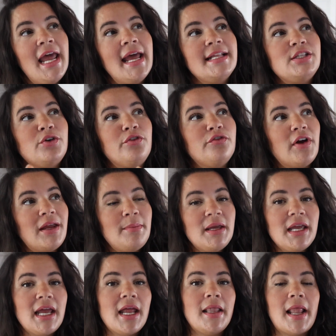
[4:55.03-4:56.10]
And so framing
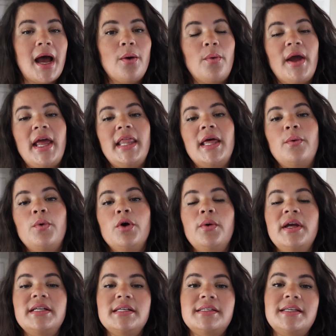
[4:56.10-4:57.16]
it in that way, that we're
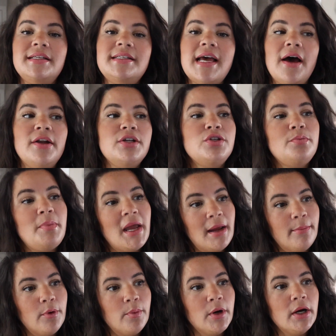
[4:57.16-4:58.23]
going to sit down and do
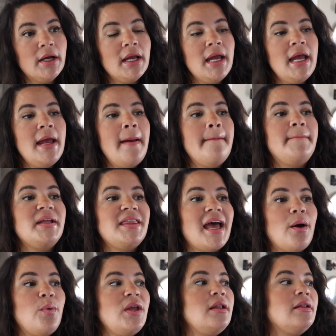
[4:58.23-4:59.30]
paperwork, but
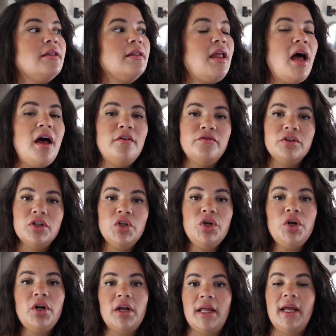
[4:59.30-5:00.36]
that we love
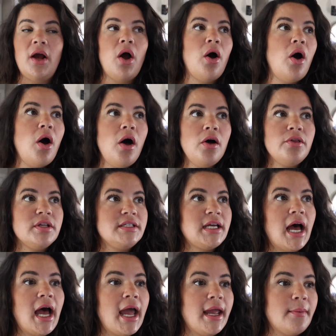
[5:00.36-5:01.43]
learning
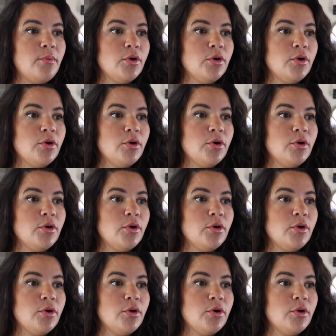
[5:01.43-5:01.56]
time.